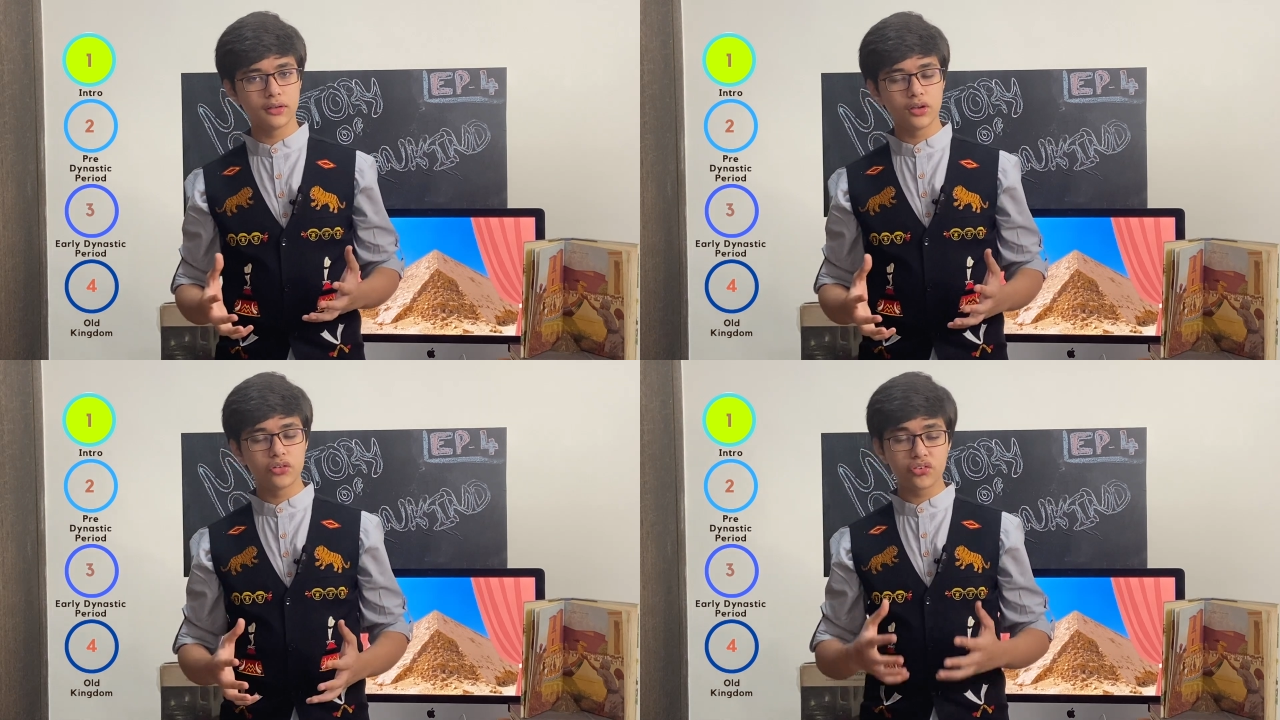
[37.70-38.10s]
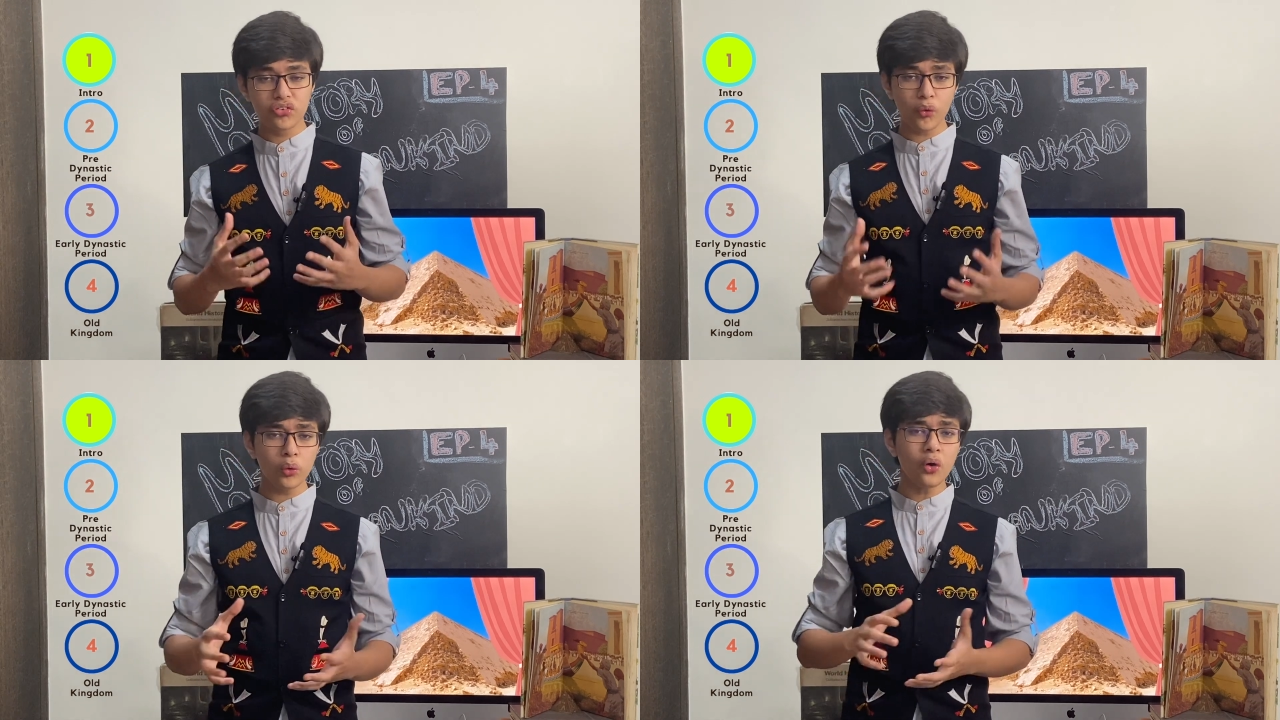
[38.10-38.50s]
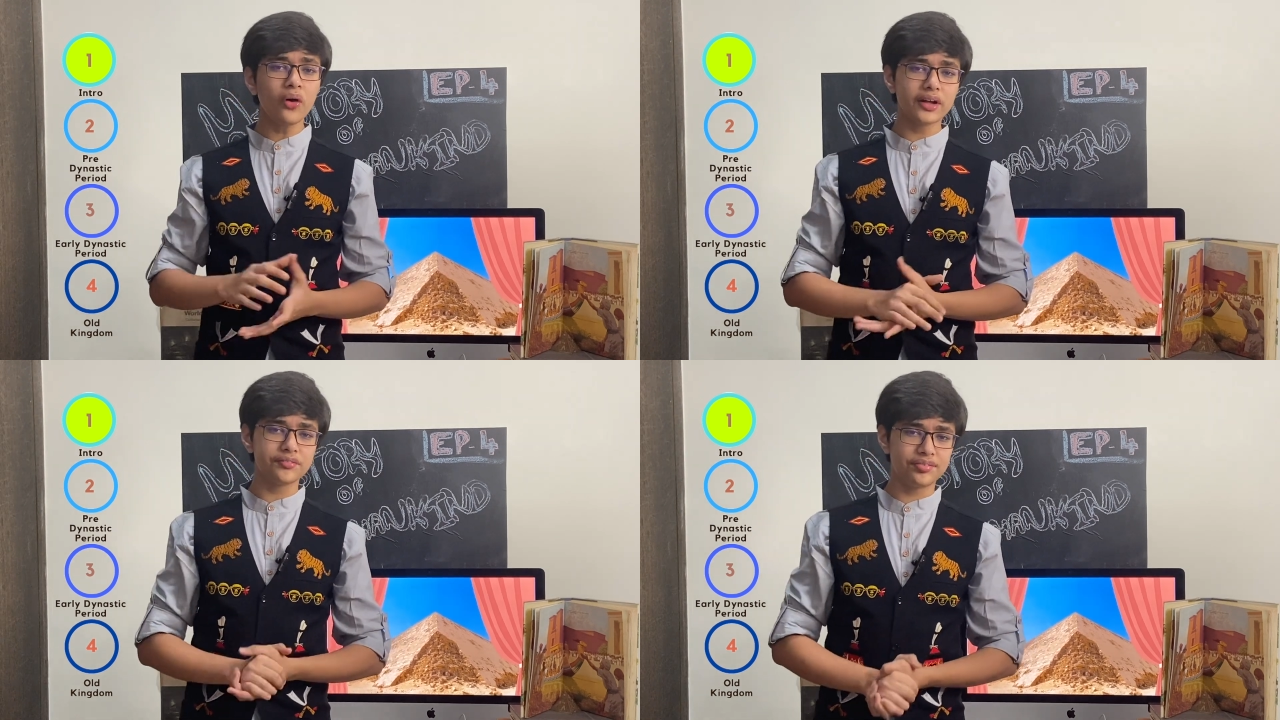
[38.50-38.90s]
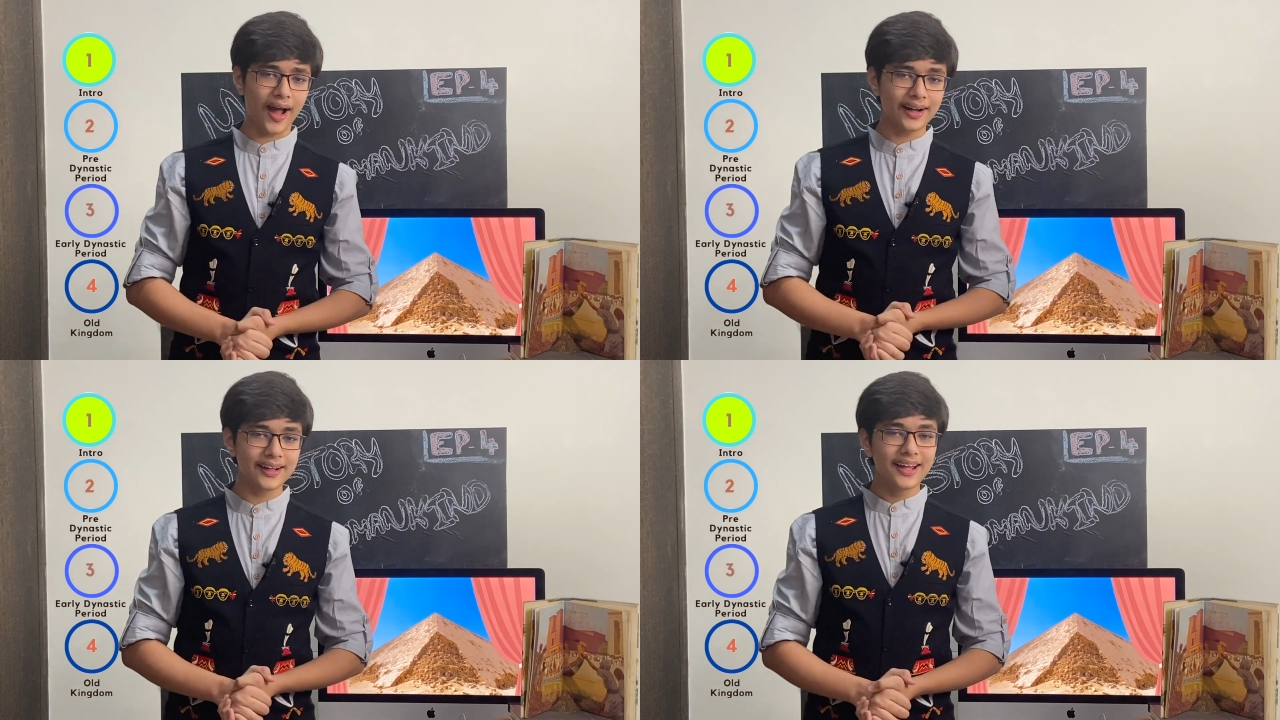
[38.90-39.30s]
So long, in
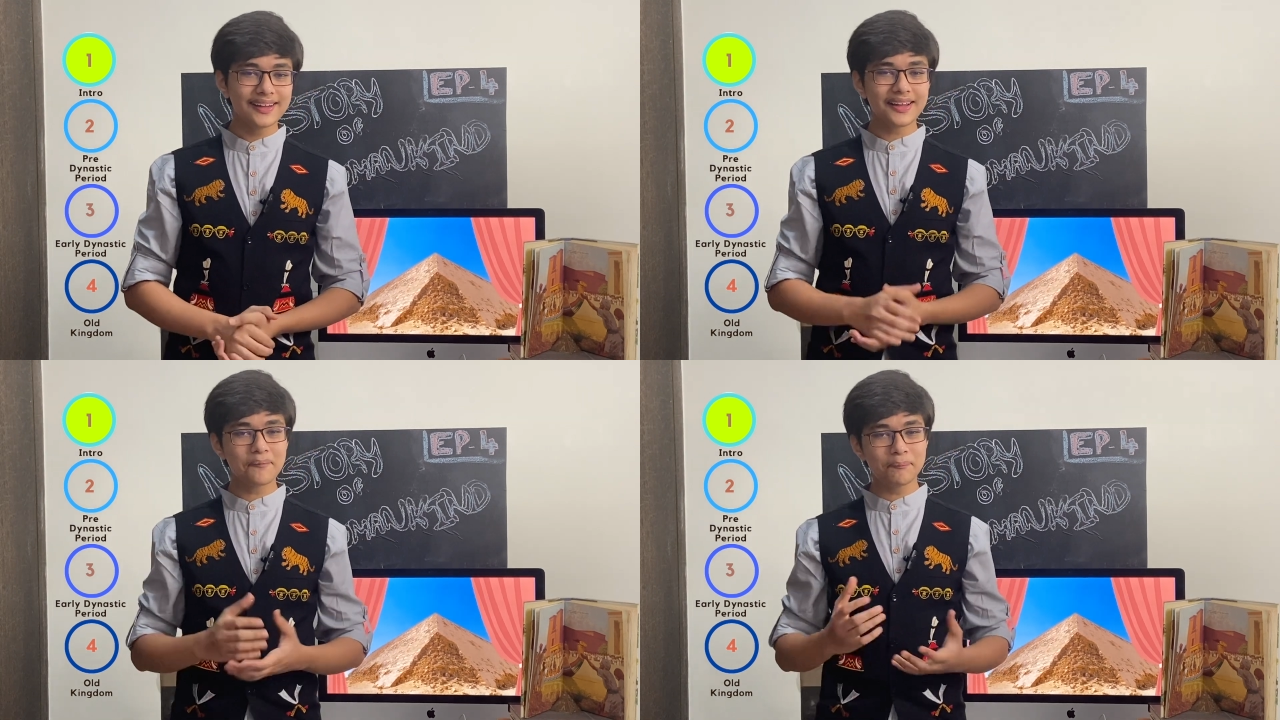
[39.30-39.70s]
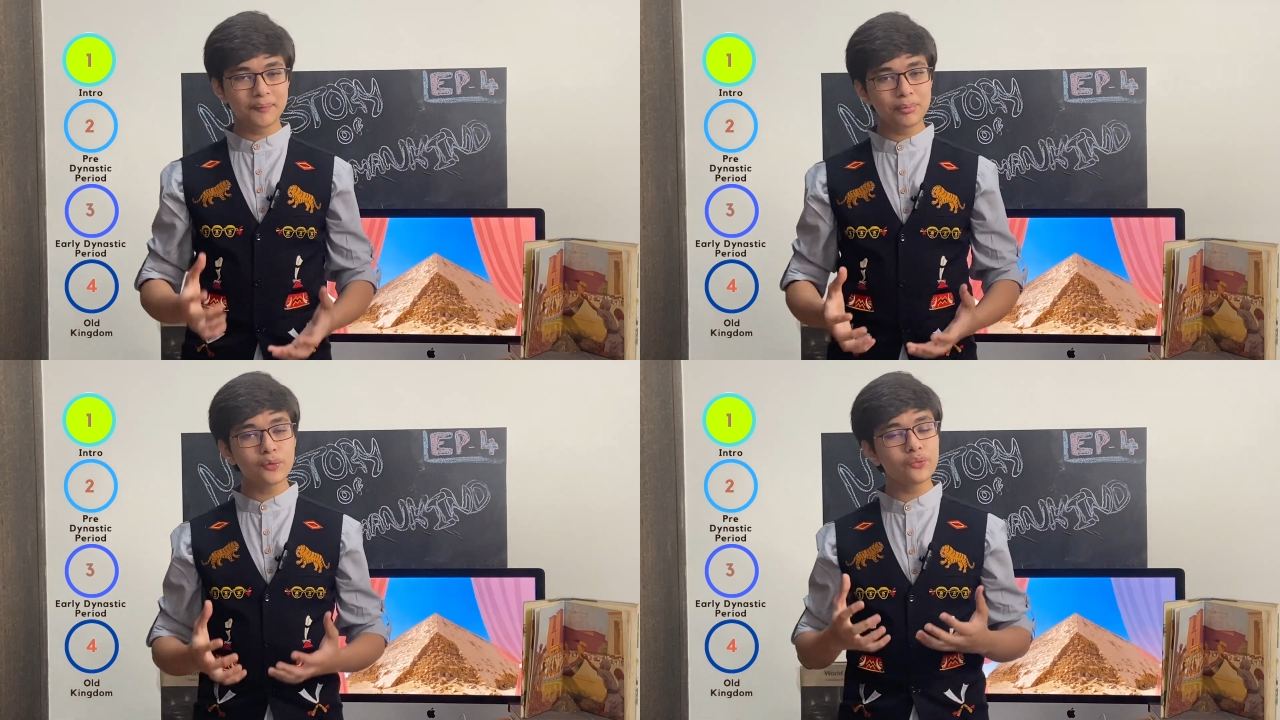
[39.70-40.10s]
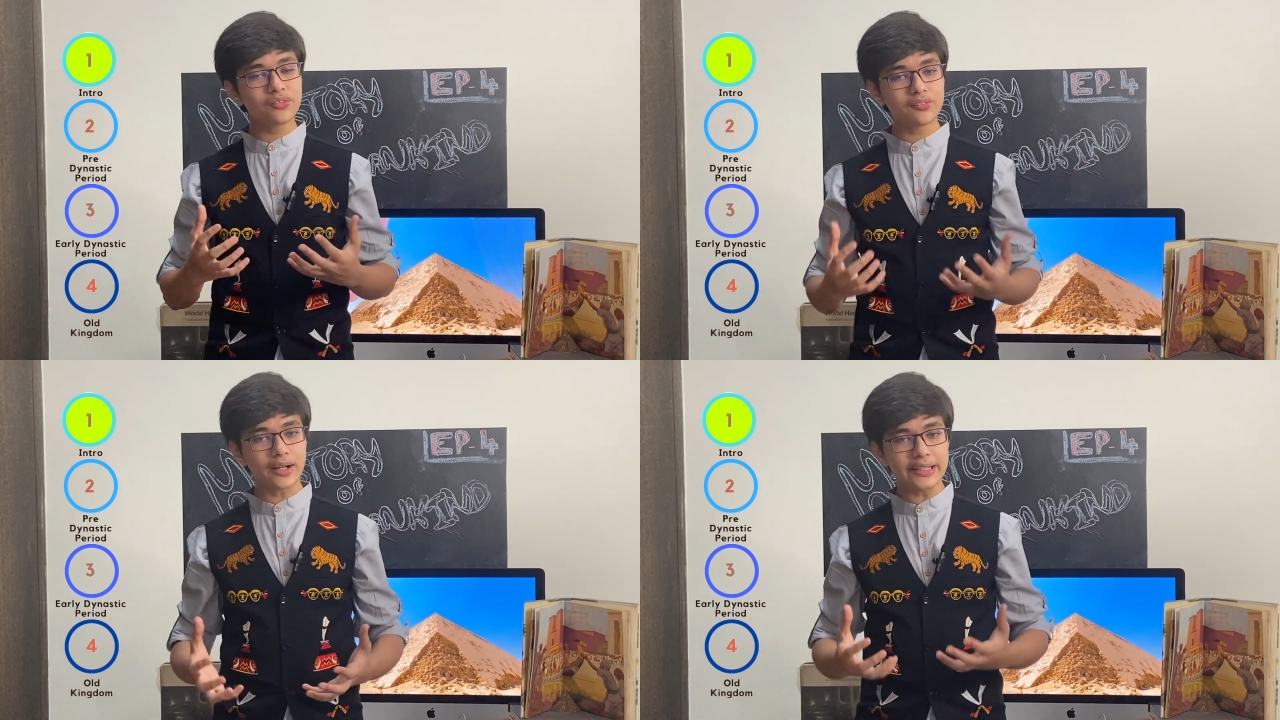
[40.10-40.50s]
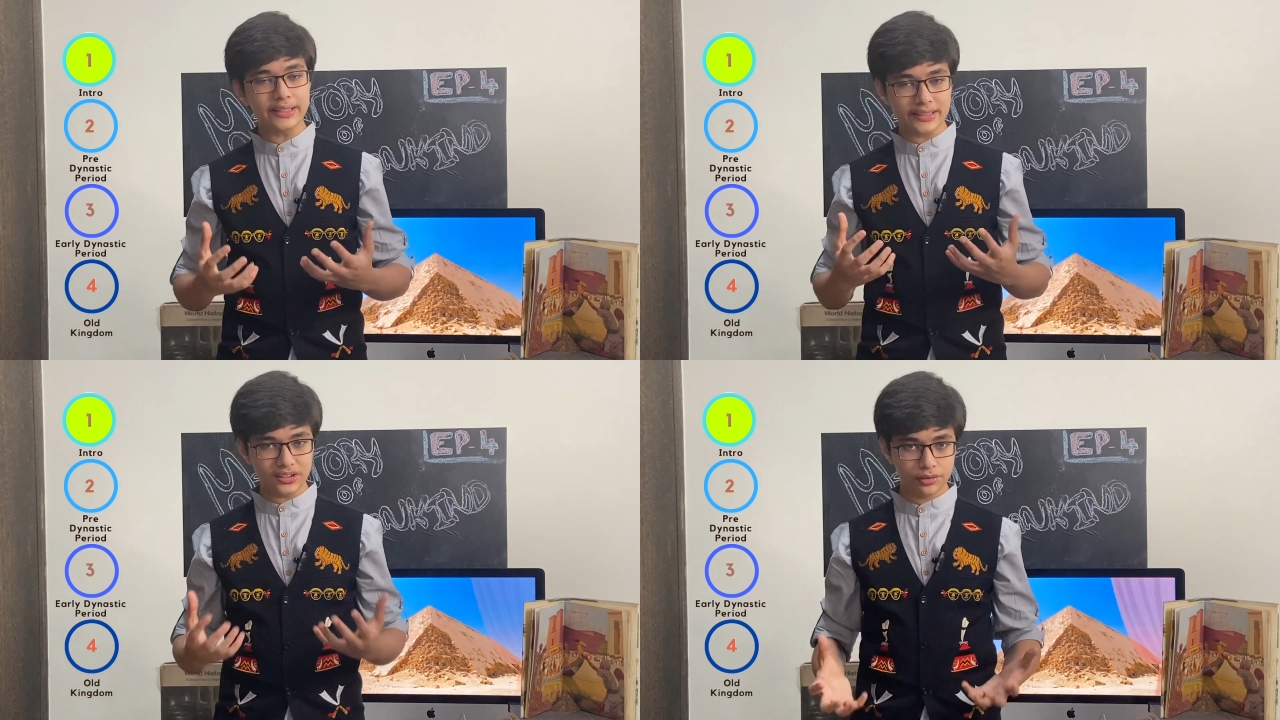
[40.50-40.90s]
fact, that the people who study
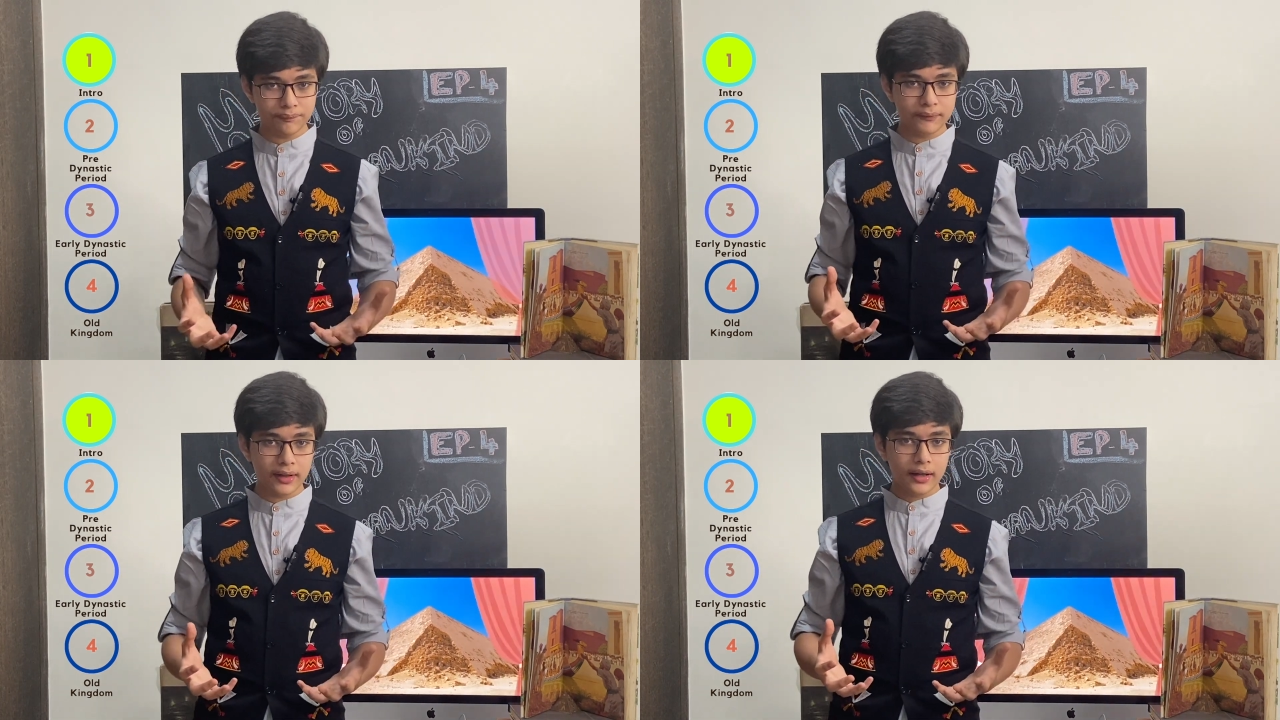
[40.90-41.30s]
Egypt